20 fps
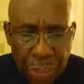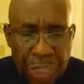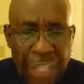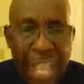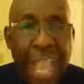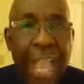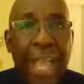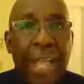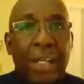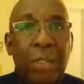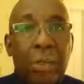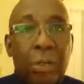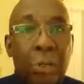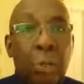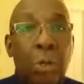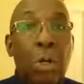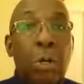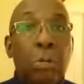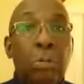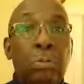
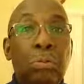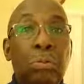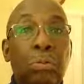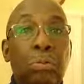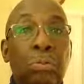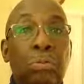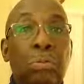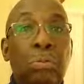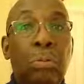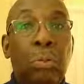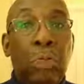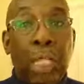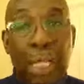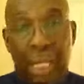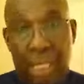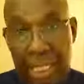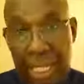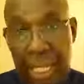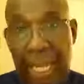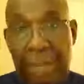neck, throat,
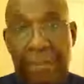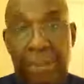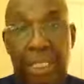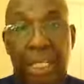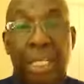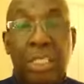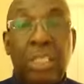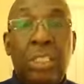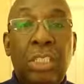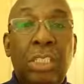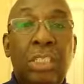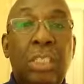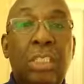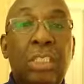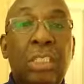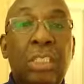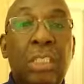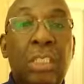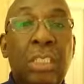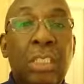when they came to get
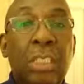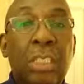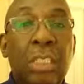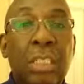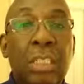Jesus